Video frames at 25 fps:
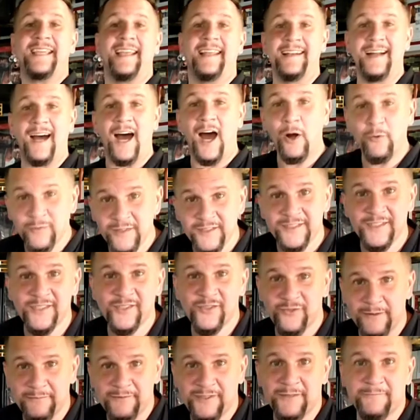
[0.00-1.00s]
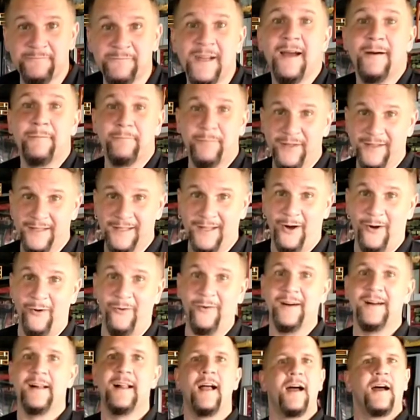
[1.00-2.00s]
be in our description
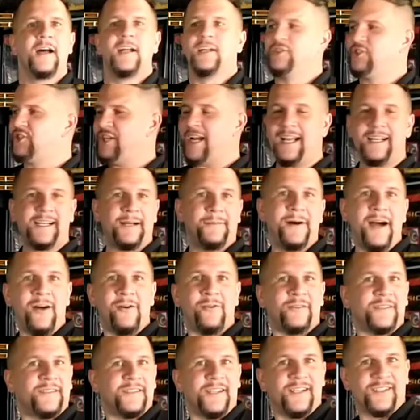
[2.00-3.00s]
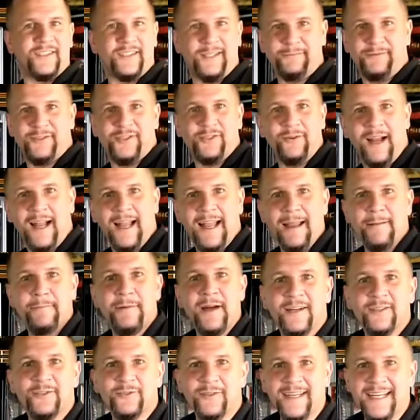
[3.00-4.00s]
below. Check them out, subscribe,
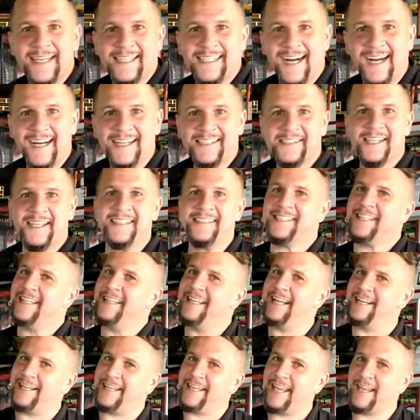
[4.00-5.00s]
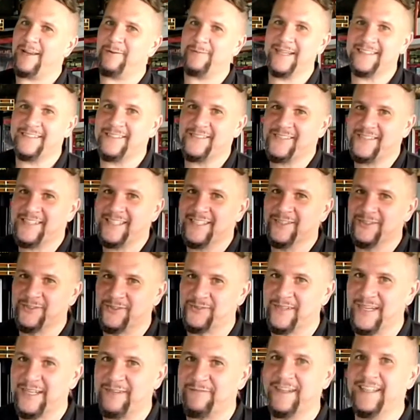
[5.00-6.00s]
great content, and I can't wait to see your
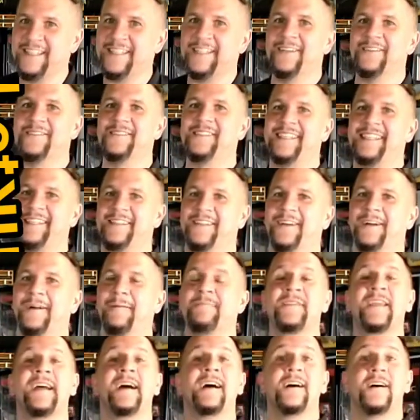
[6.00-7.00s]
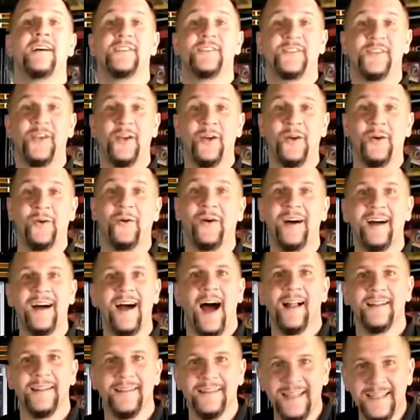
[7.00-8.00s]
drink videos either. So,
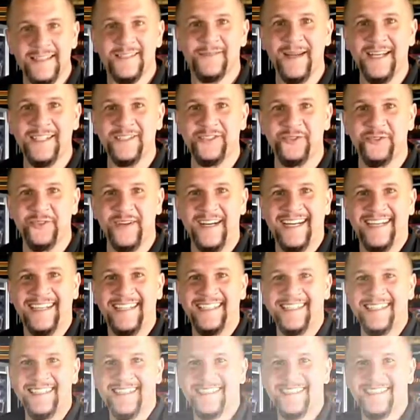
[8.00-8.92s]
let's make a drink.